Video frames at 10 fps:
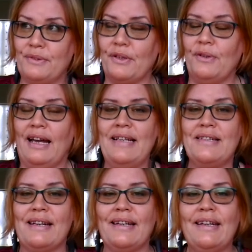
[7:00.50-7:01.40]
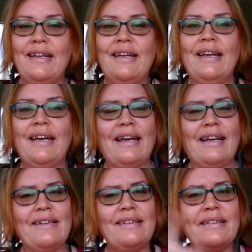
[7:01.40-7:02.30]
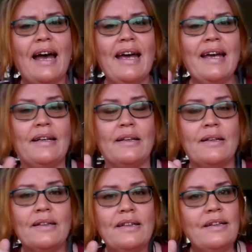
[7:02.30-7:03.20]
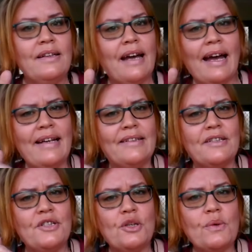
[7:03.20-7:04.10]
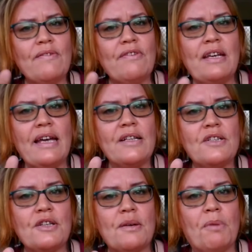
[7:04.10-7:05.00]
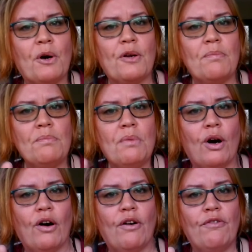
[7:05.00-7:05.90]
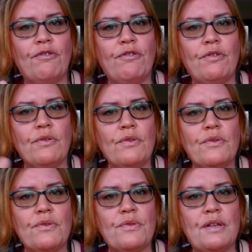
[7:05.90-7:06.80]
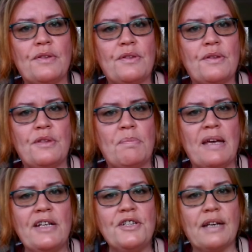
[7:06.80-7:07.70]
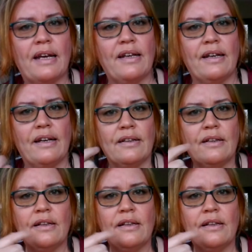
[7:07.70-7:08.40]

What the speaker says: or so later. And I says, hey, did you ever get to the bottom of the bed shaking?